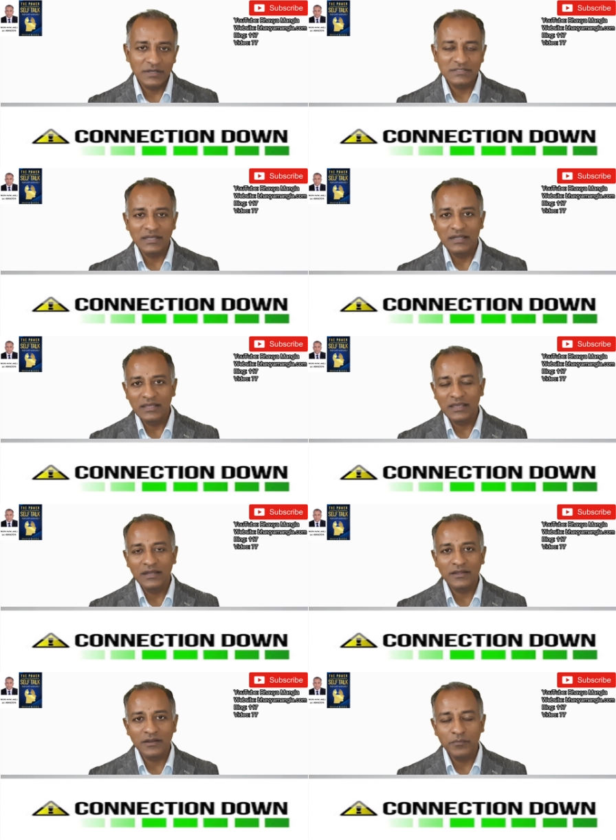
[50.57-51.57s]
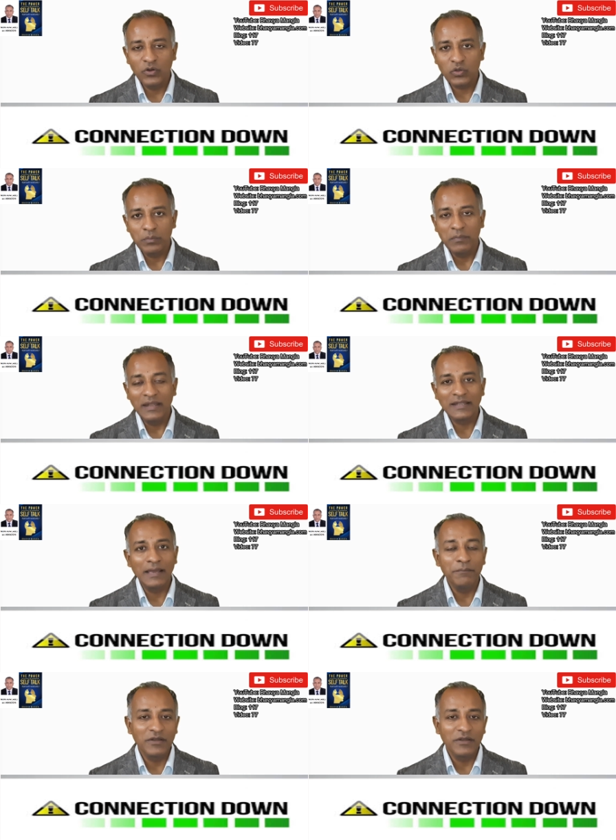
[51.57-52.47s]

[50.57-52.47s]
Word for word: that's an indicator about mean time